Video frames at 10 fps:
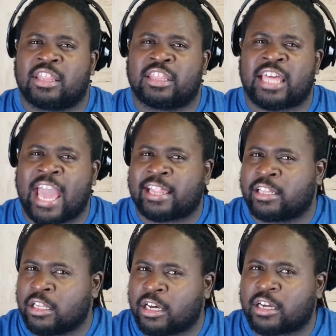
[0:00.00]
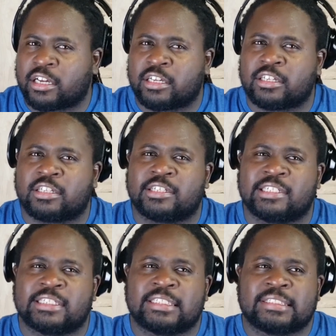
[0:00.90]
that look?
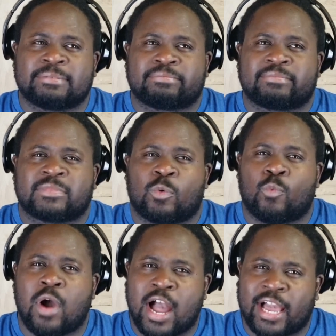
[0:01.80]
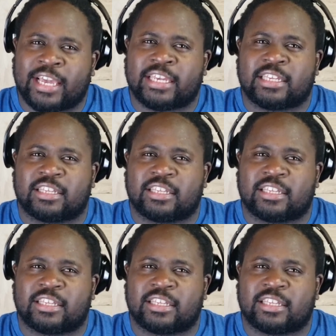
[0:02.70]
why?